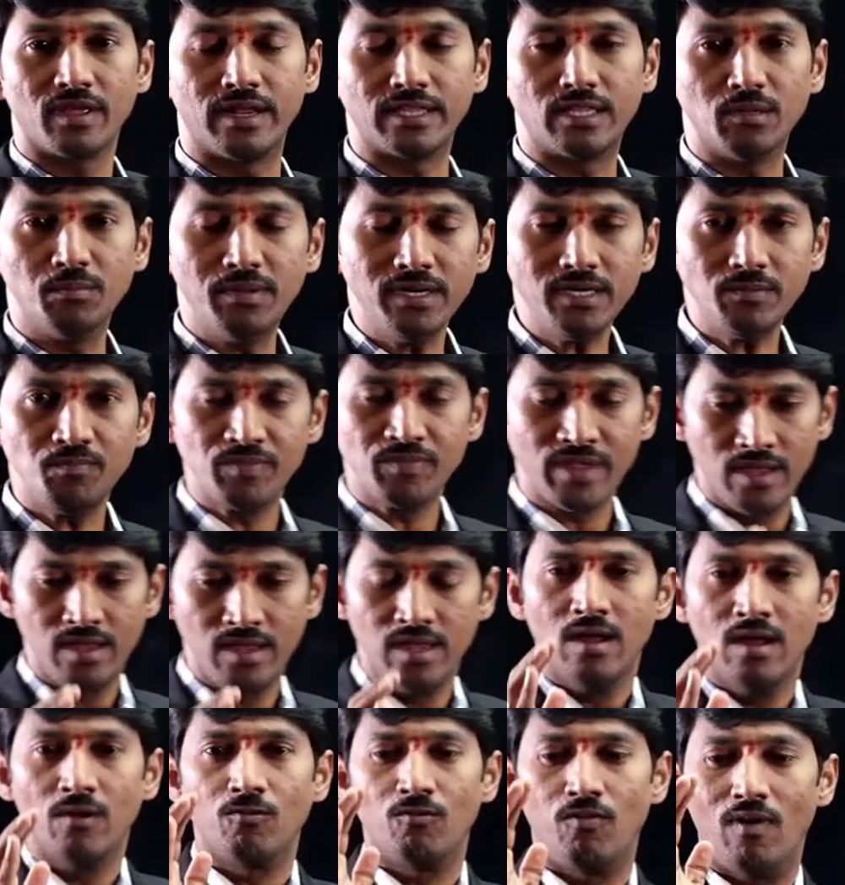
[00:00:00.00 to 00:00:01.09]
nothing but
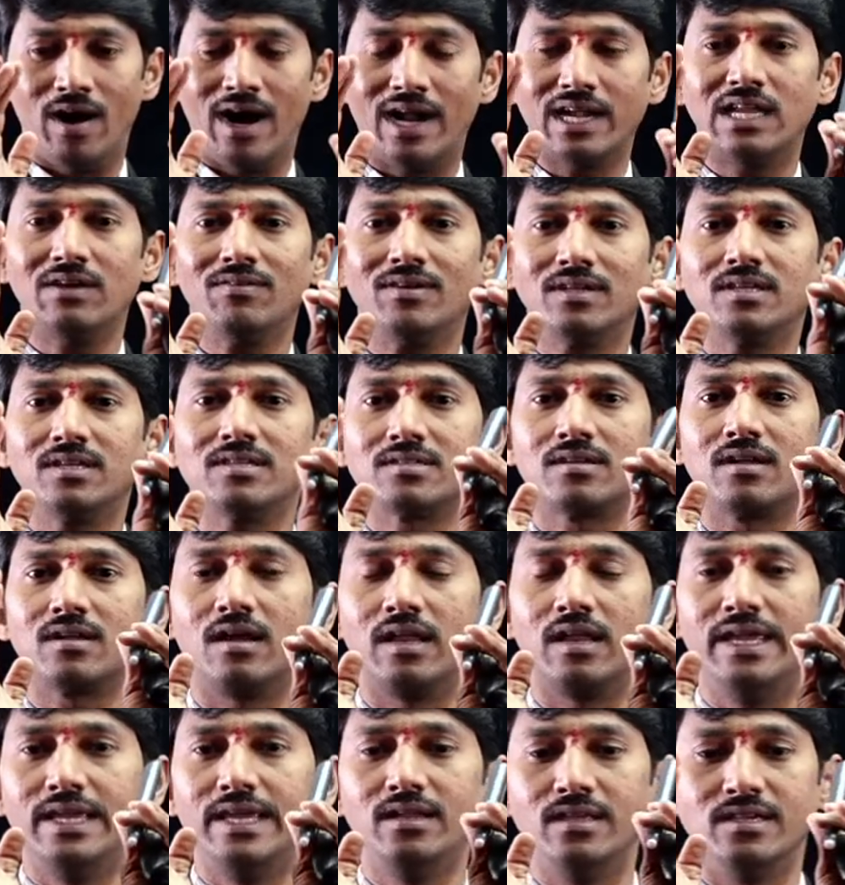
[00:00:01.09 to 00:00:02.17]
whatever the
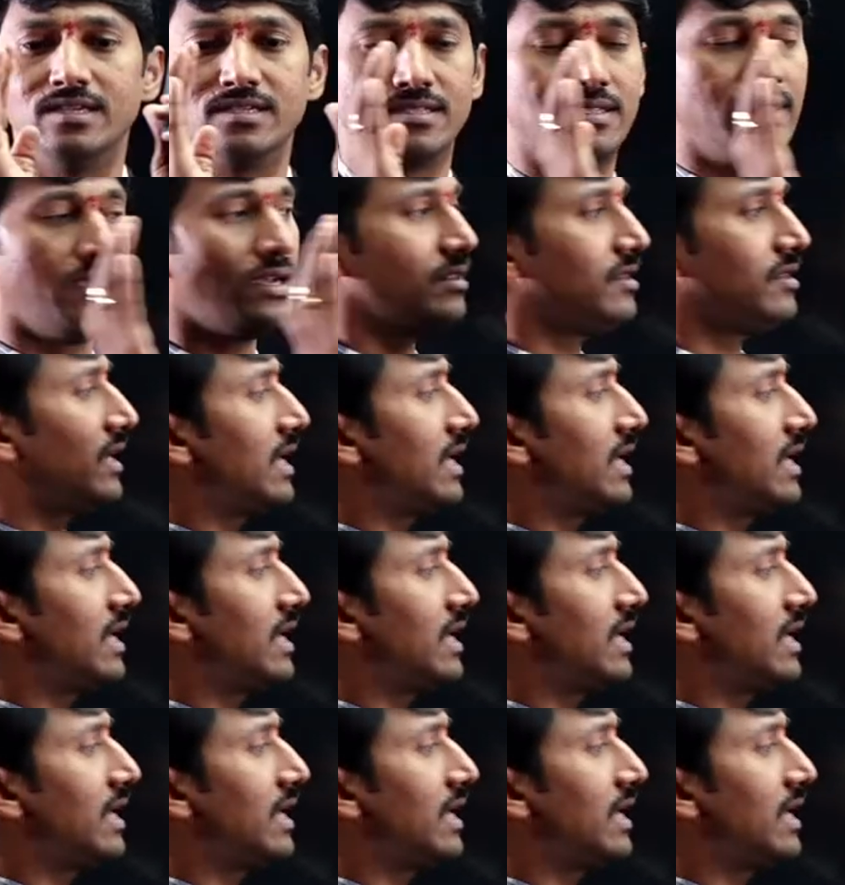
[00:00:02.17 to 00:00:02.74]
screen is there